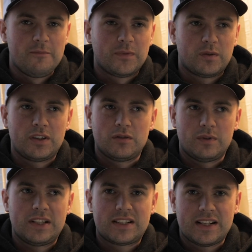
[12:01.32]
when you
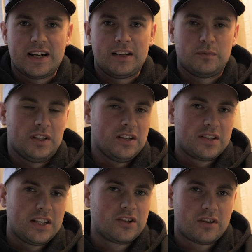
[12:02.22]
read sign, when you
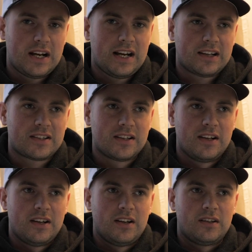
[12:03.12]
see tracks.
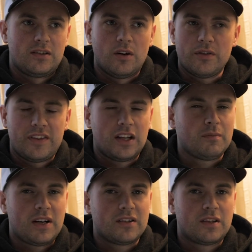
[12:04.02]
Don't think
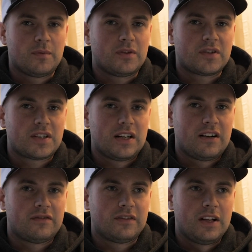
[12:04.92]
about typical
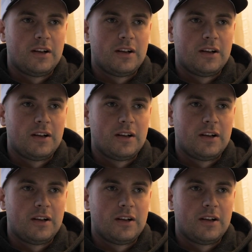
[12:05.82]
stuff.